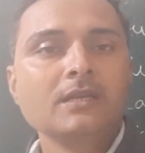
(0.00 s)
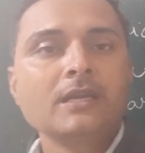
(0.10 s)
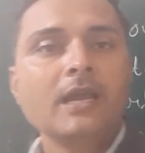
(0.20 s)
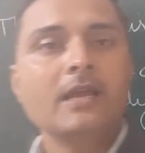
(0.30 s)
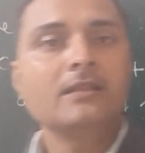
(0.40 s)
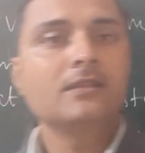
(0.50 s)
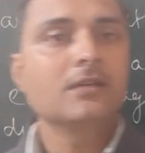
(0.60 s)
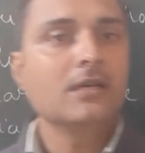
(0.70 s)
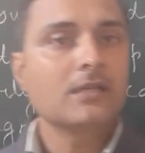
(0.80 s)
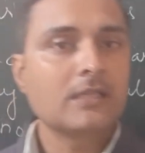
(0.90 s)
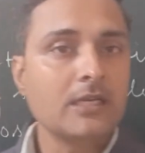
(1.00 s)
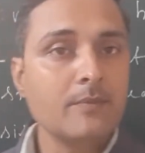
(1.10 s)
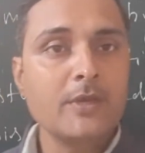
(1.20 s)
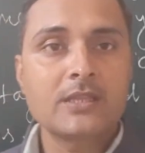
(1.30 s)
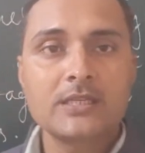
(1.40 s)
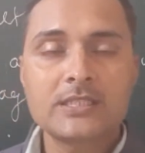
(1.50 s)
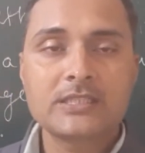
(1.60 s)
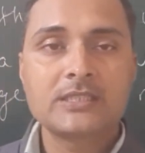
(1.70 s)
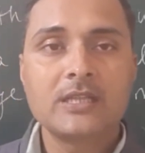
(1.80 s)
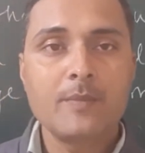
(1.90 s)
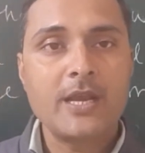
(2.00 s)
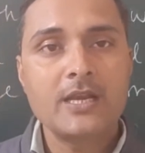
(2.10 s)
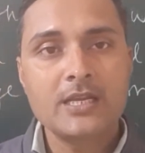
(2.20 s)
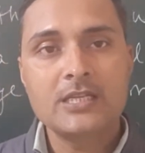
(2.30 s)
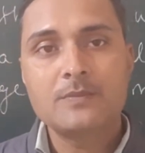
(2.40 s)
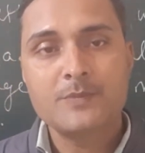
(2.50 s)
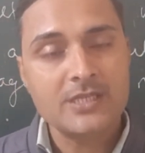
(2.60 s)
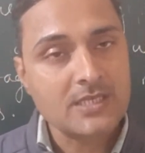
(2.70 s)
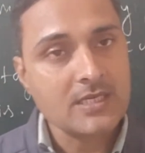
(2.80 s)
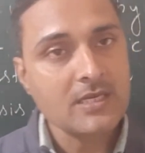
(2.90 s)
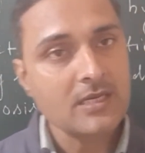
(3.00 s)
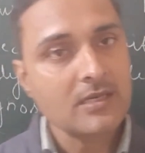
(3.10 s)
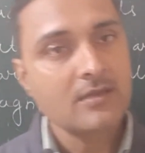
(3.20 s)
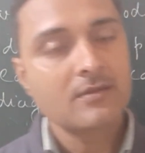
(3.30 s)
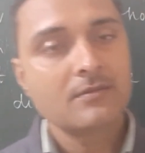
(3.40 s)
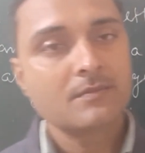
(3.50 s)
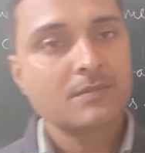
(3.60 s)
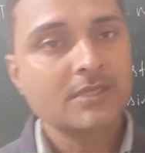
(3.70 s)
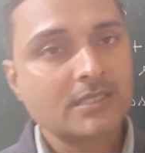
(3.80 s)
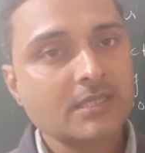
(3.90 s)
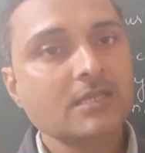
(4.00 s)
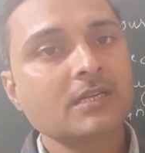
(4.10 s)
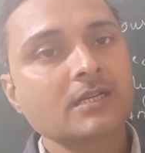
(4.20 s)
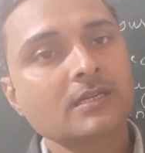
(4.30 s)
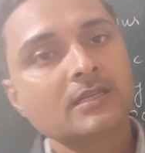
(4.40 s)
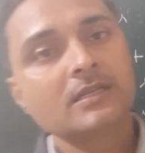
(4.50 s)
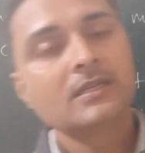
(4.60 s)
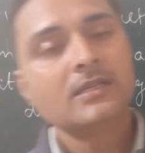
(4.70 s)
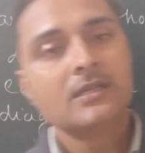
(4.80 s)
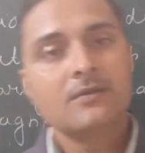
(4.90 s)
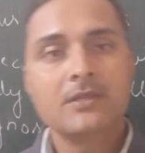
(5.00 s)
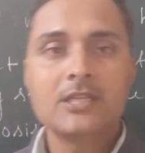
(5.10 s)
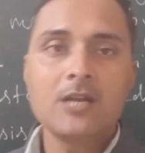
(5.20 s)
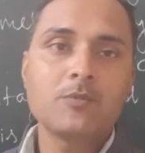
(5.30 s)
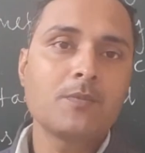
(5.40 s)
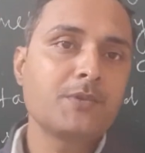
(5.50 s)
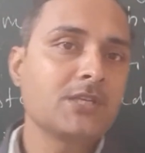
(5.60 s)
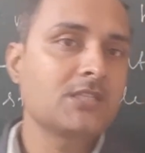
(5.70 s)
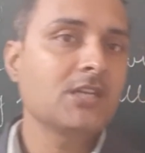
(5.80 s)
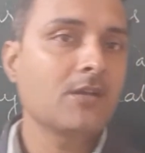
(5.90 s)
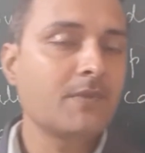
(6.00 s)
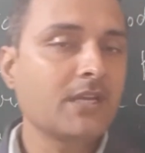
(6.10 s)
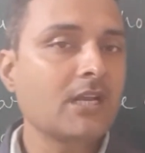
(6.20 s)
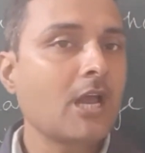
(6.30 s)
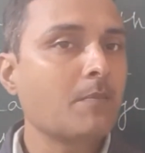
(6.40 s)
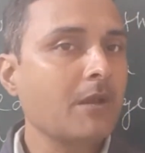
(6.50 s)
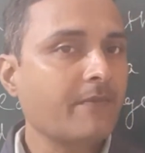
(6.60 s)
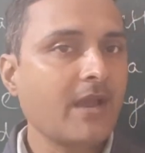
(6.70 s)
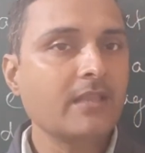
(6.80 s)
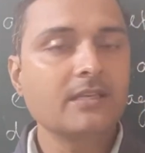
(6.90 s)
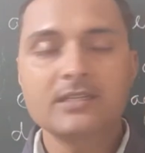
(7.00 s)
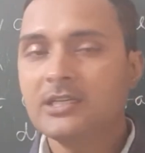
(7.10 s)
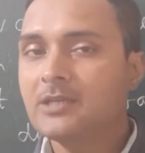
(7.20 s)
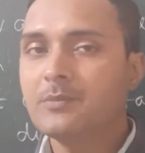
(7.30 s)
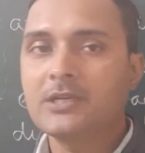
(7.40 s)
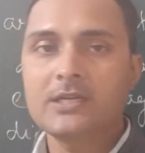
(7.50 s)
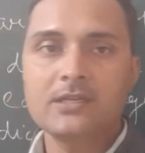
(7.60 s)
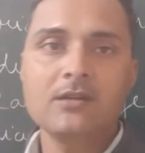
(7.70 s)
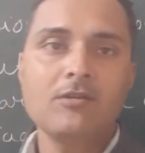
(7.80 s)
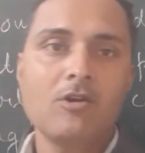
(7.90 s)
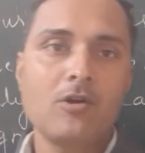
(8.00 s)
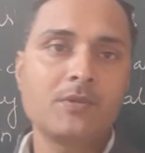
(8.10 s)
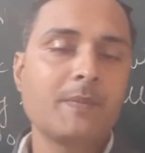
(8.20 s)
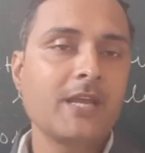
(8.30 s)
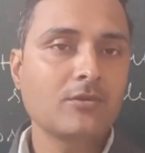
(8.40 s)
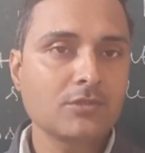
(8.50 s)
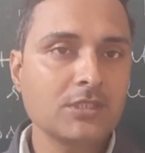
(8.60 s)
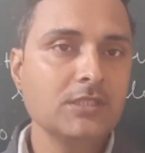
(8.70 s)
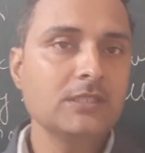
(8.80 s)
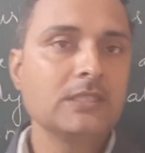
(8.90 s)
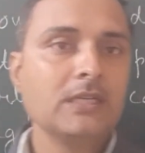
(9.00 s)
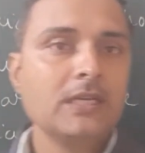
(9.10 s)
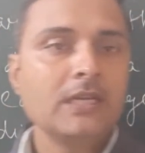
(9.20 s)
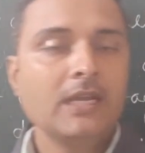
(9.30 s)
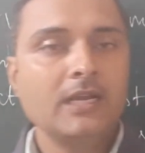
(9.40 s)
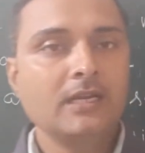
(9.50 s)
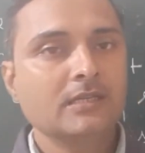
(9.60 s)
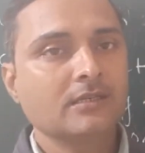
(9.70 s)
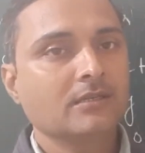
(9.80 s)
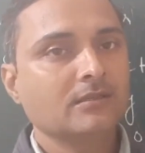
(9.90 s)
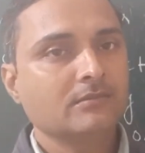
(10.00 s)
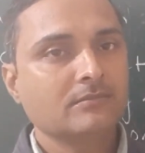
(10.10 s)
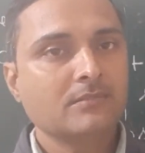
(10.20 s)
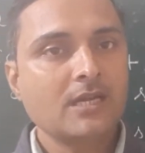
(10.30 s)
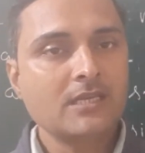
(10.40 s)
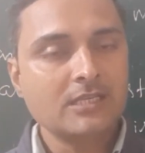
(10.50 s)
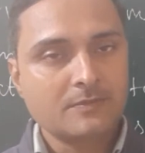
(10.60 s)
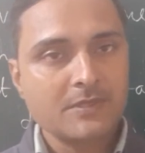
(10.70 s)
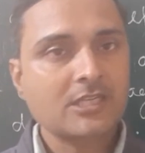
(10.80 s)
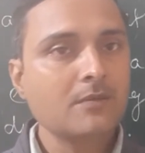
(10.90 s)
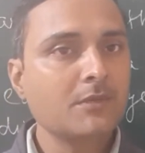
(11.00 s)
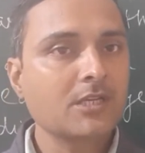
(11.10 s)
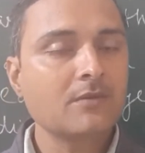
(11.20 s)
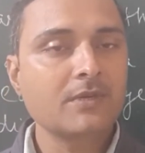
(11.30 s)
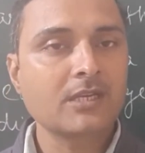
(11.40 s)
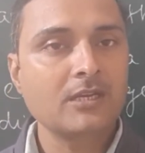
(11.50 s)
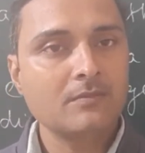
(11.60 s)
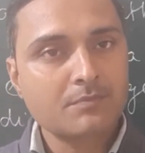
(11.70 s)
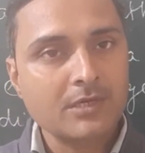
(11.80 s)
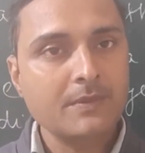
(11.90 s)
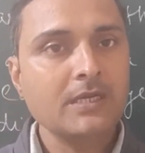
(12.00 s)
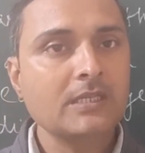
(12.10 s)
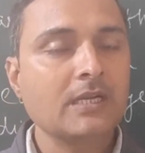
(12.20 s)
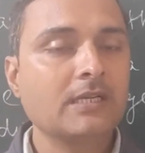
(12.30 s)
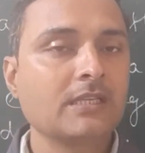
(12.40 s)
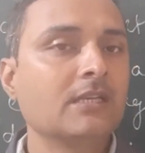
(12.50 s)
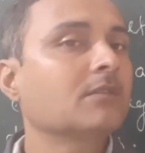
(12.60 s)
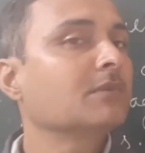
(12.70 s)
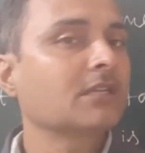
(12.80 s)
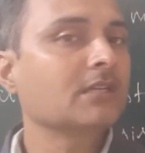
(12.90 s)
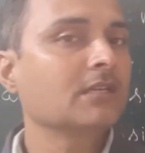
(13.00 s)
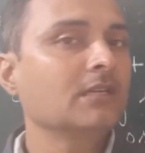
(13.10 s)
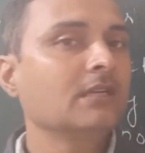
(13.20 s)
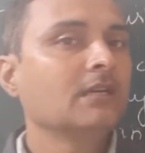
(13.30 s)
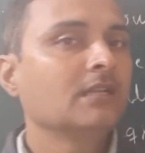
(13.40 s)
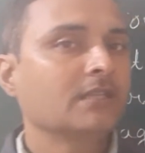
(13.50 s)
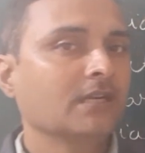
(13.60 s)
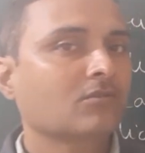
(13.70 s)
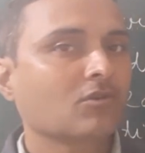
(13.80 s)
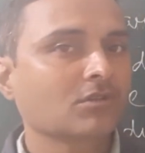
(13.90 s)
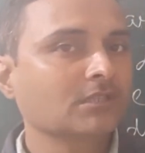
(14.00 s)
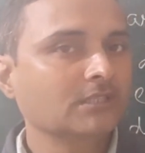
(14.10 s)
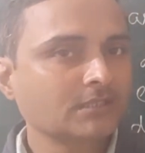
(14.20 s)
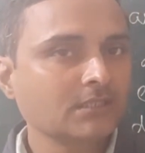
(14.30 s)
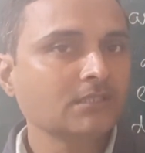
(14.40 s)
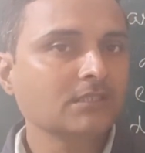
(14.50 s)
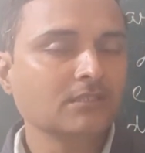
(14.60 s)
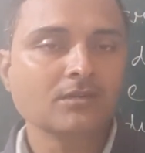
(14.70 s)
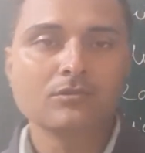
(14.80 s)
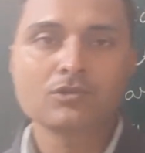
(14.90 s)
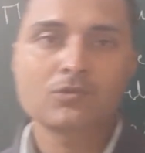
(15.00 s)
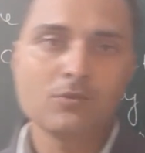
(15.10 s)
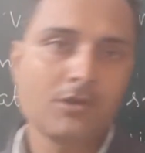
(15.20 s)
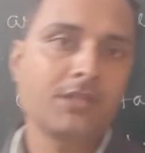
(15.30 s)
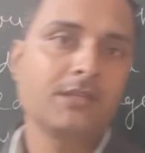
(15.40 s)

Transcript: And three methods, the mainly is PCR. With the help of PCR, we can amplify the genetic material of the pathogen, and by special method, we can prevent the genetic material that cause the disease in the host body.